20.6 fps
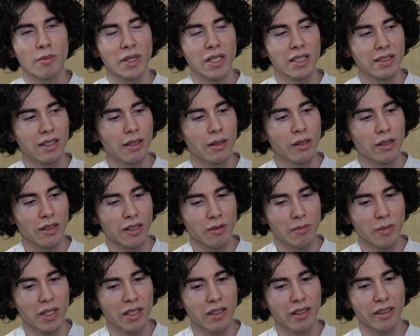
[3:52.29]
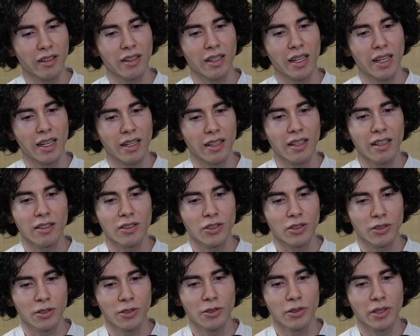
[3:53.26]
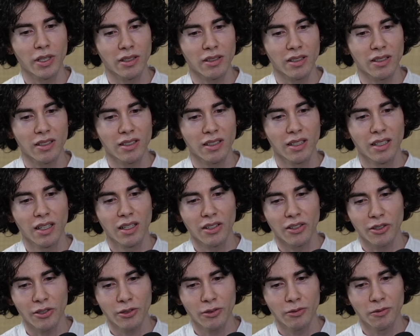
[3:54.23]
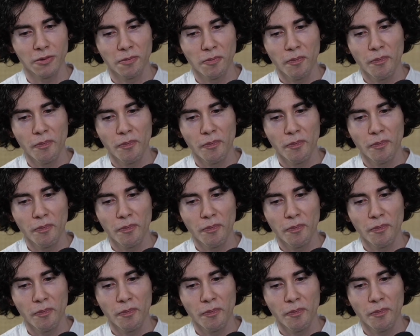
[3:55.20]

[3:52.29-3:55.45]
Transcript: And I said, look, I had to get surgery on this nerve.